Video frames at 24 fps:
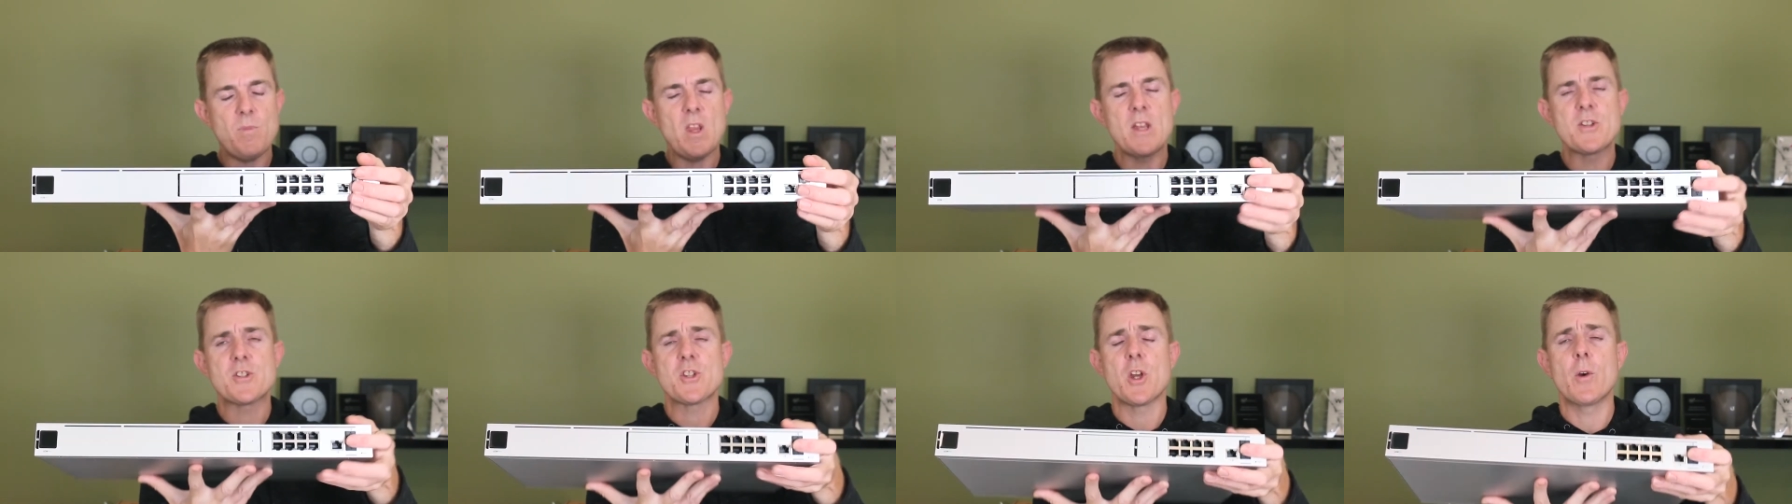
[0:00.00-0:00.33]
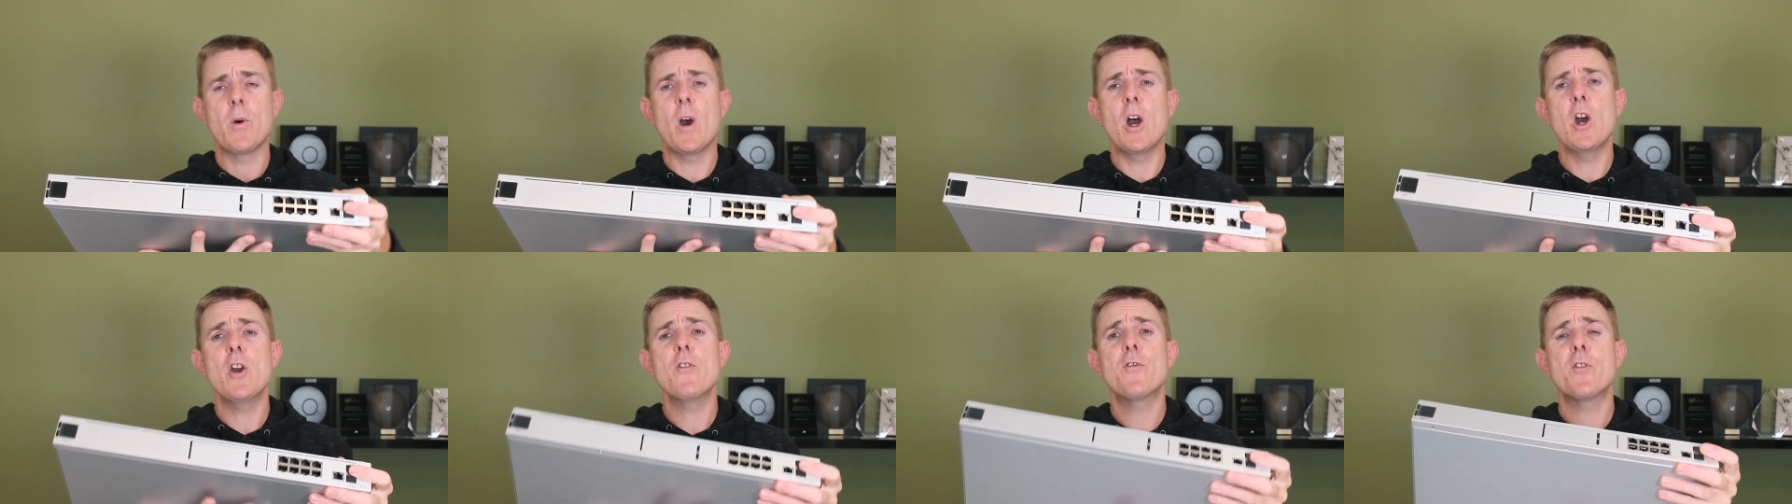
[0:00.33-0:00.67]

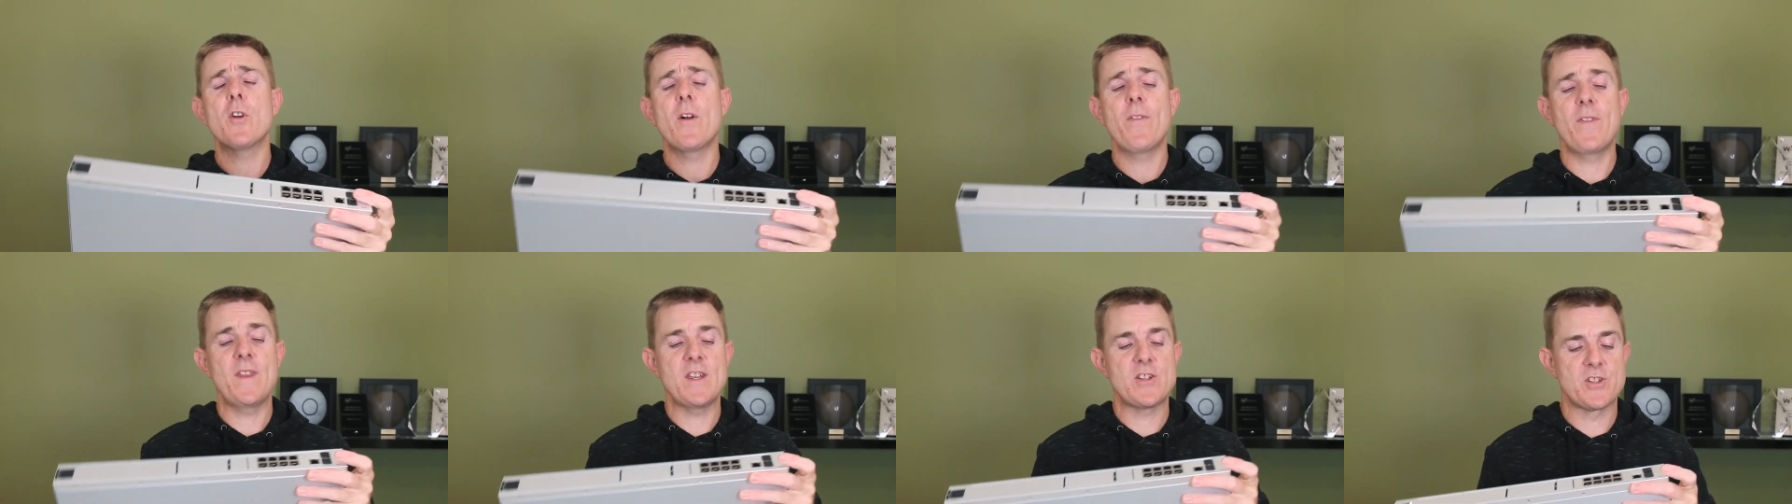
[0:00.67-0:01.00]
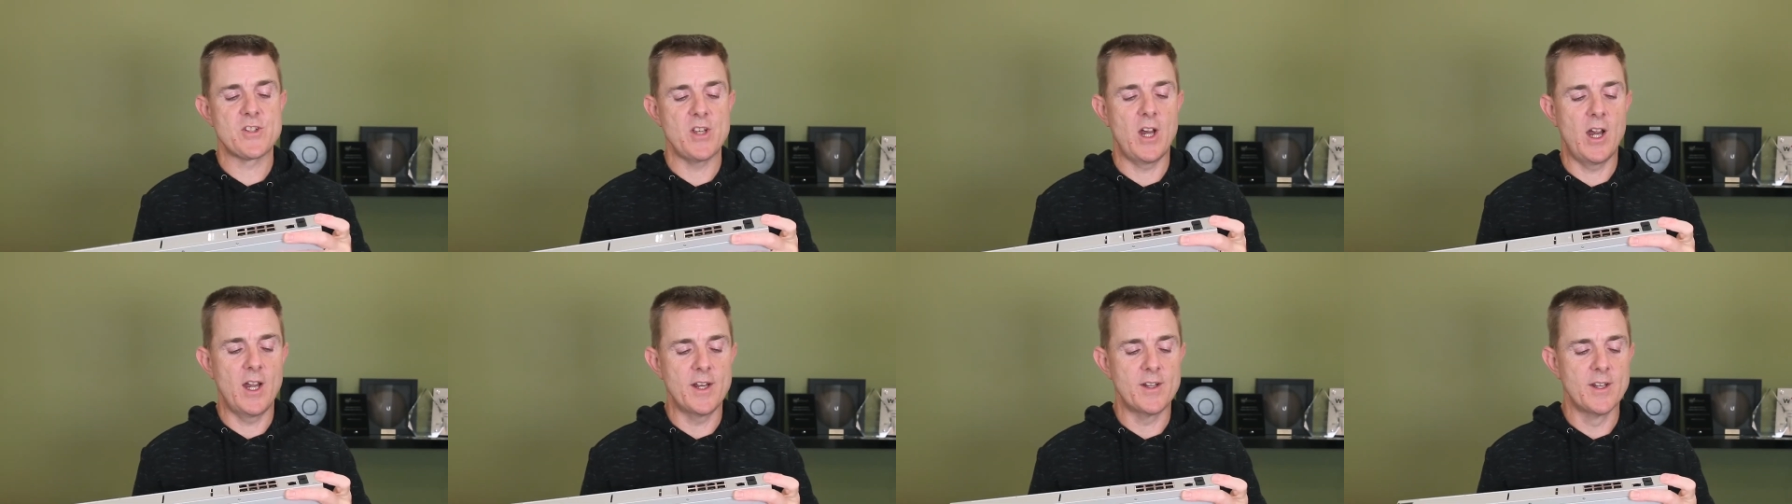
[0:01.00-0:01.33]
So over on this
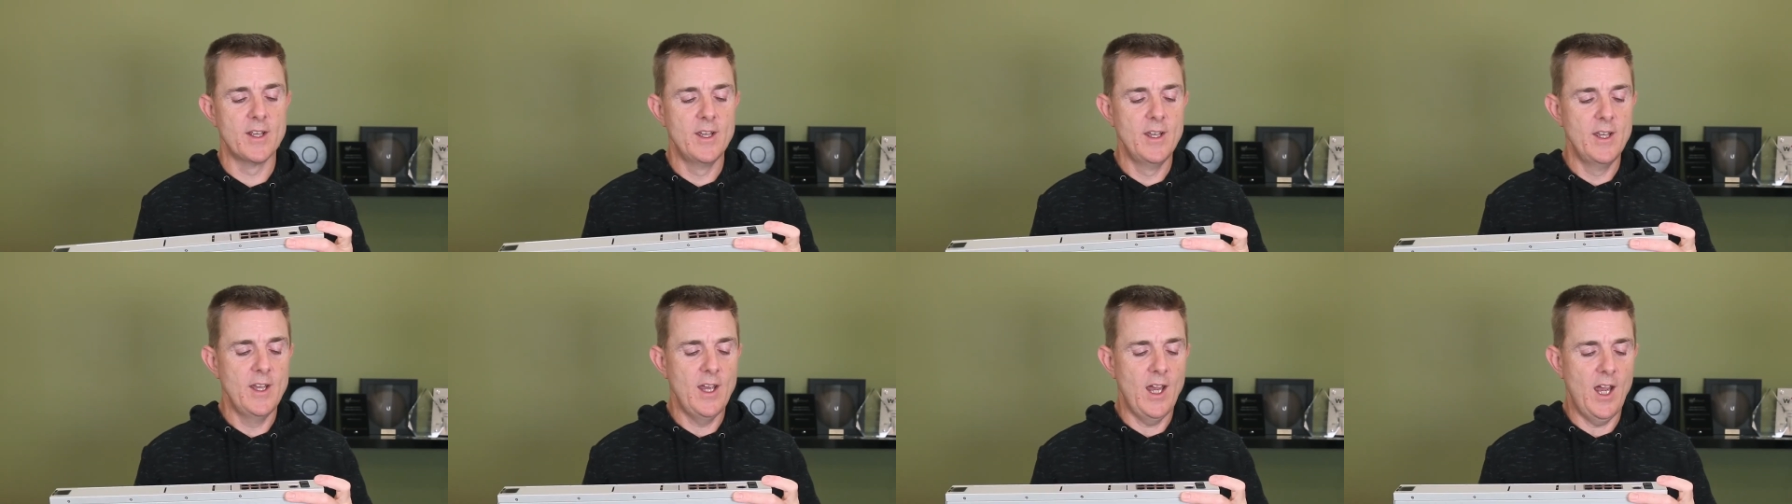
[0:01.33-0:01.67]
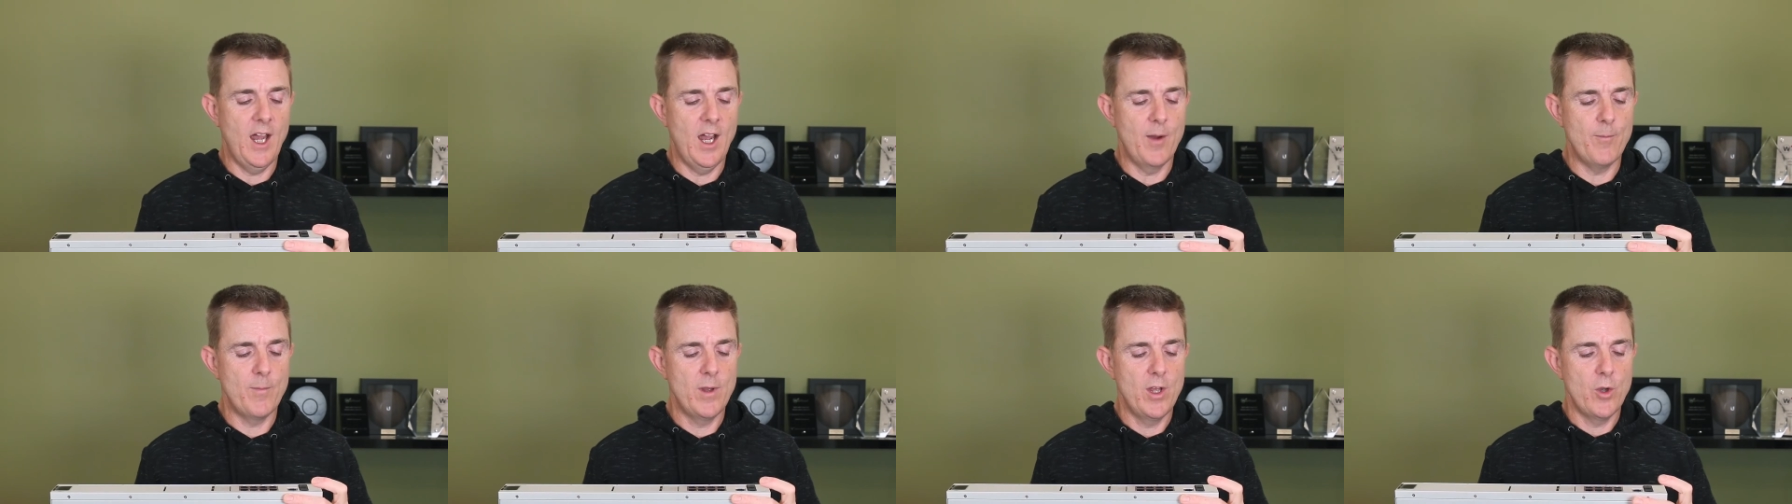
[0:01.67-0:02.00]
side,
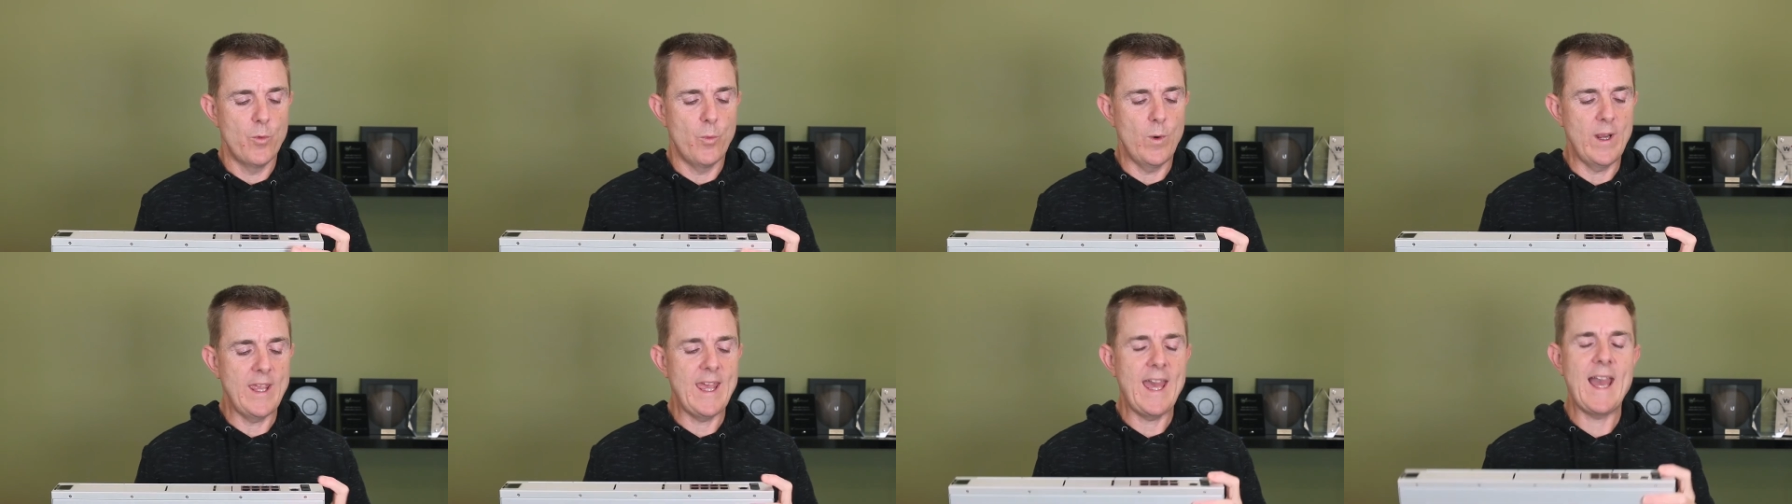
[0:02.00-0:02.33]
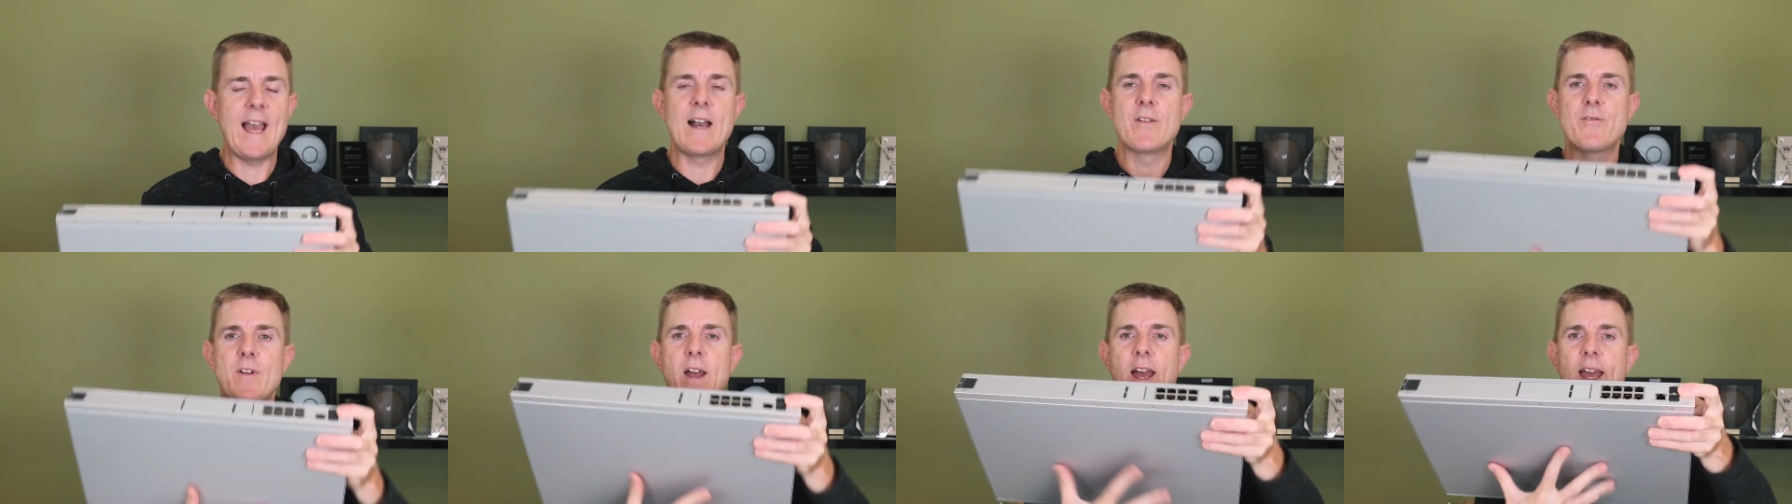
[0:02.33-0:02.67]
we
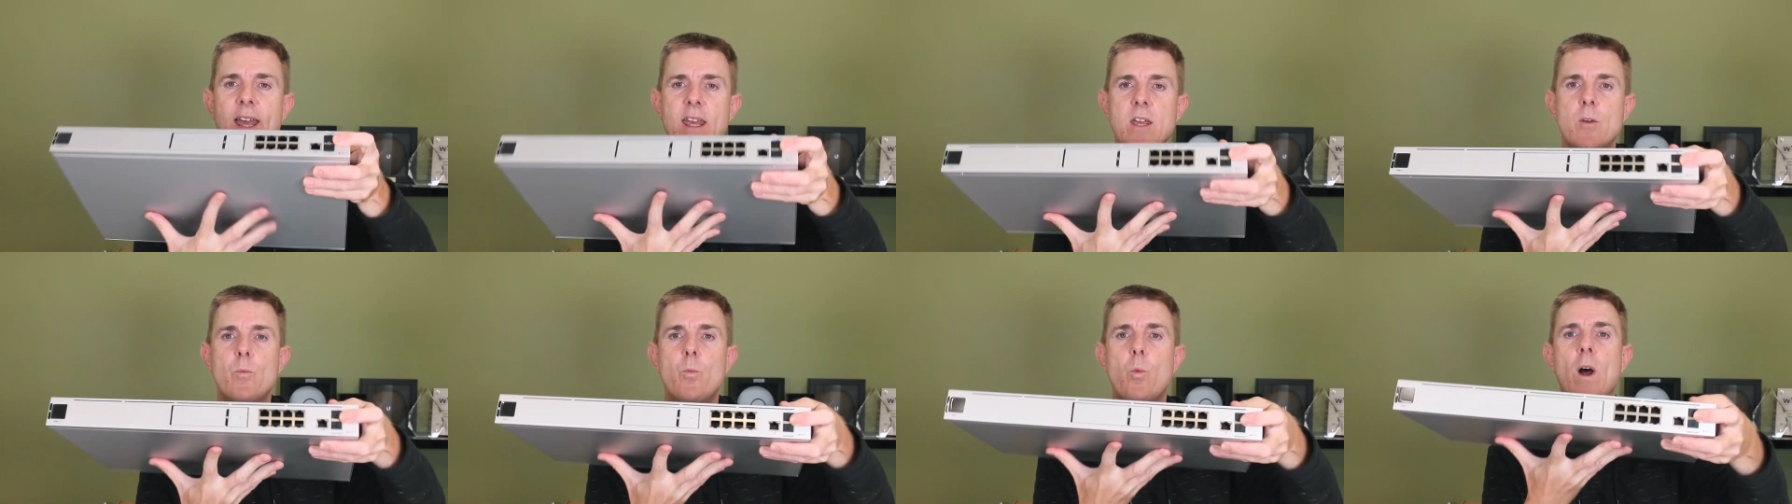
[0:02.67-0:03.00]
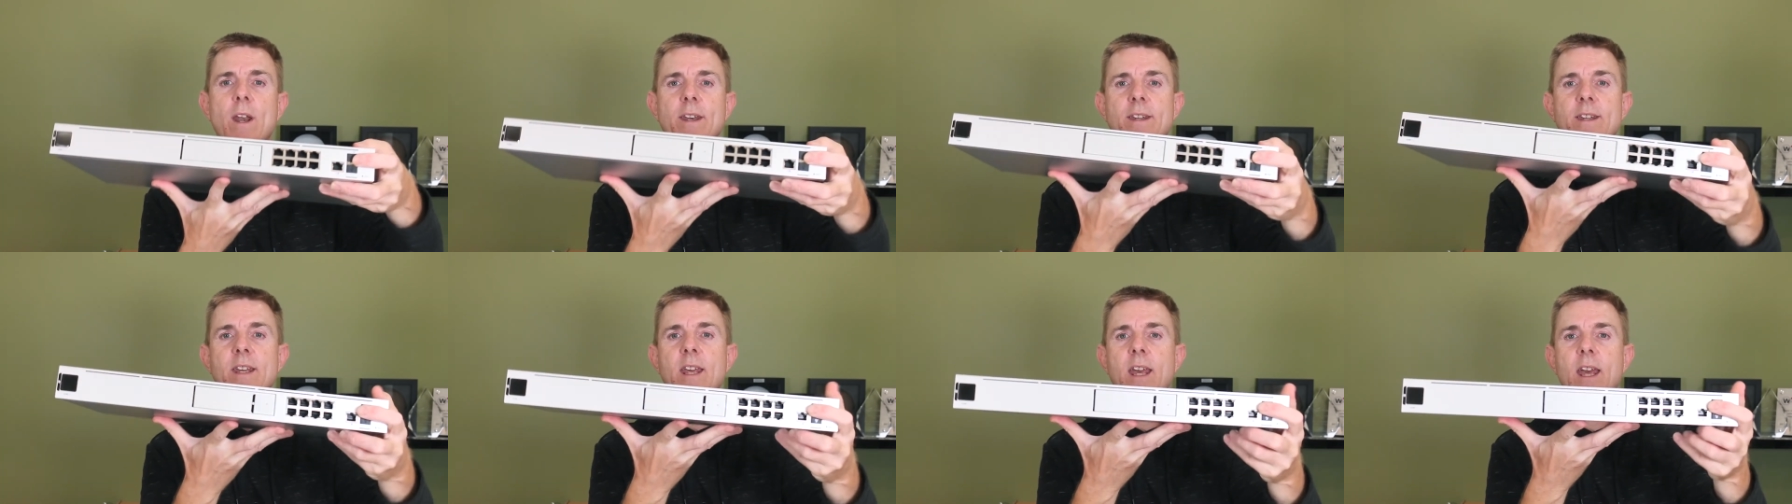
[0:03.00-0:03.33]
have a
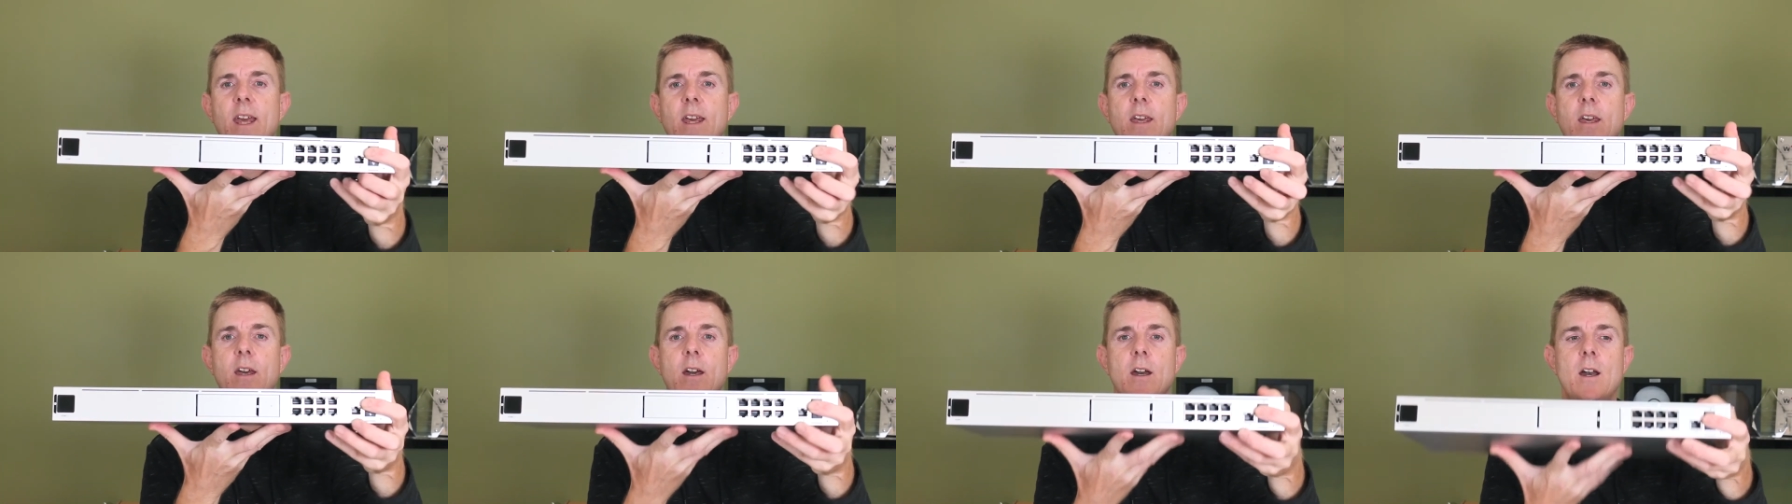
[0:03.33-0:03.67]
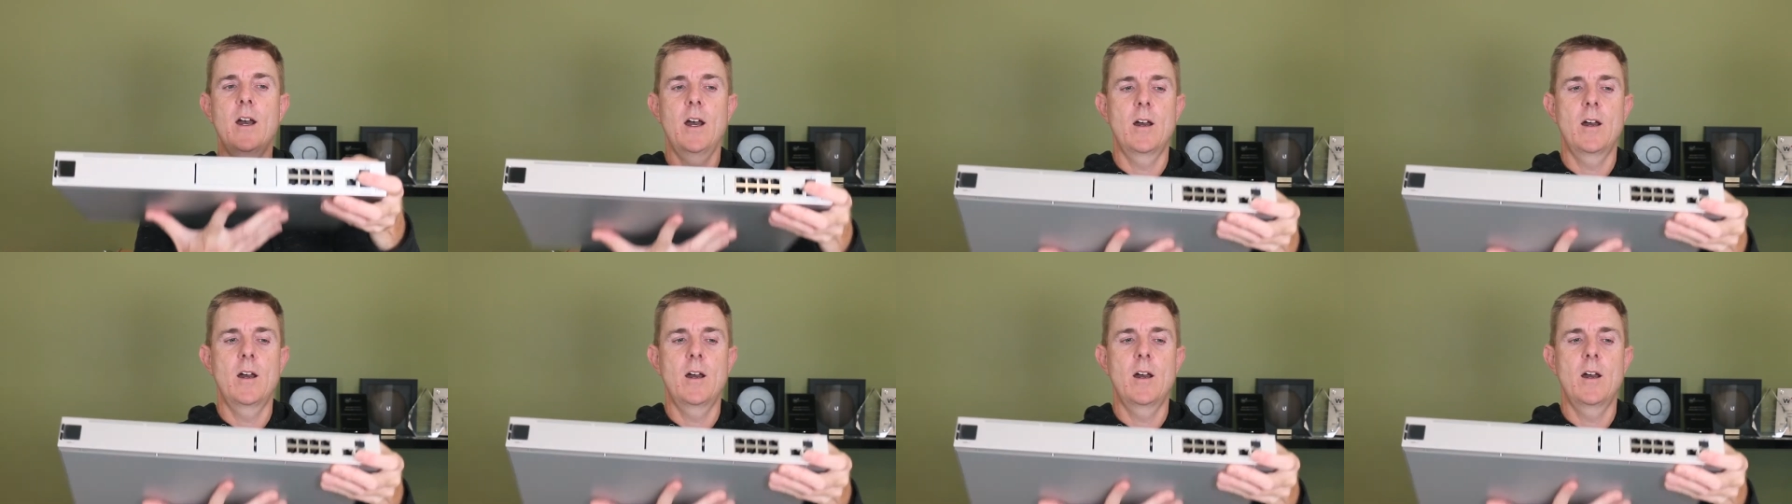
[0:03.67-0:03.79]
1 gig,